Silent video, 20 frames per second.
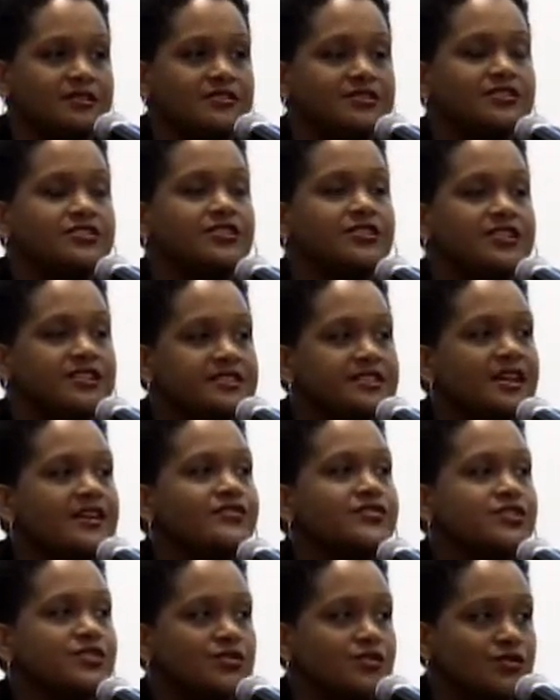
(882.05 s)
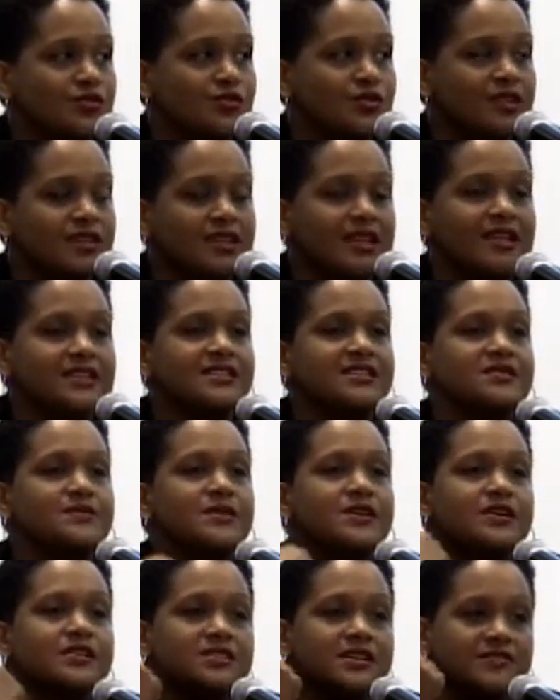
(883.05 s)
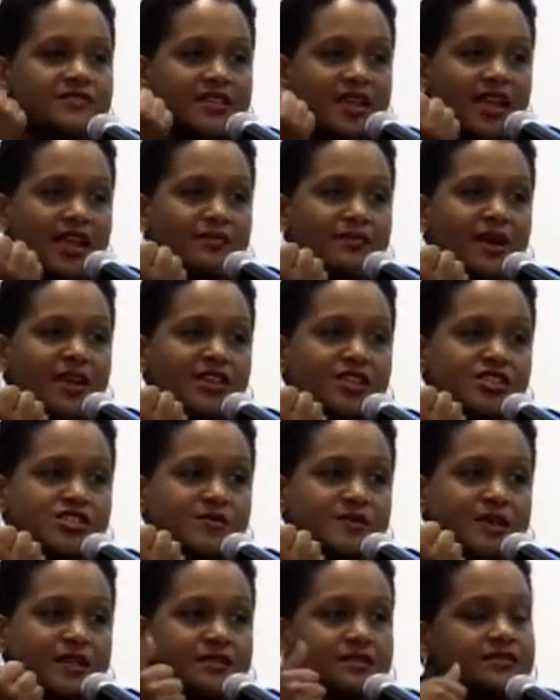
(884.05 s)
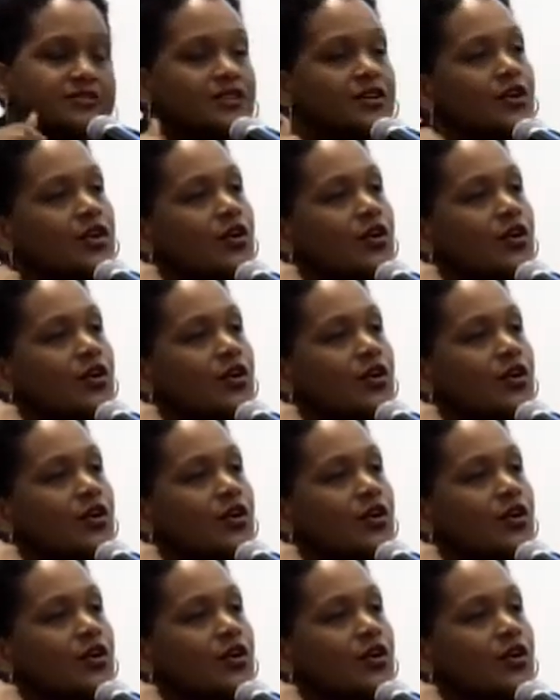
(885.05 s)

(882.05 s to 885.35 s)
Studies have shown that it's because of time management,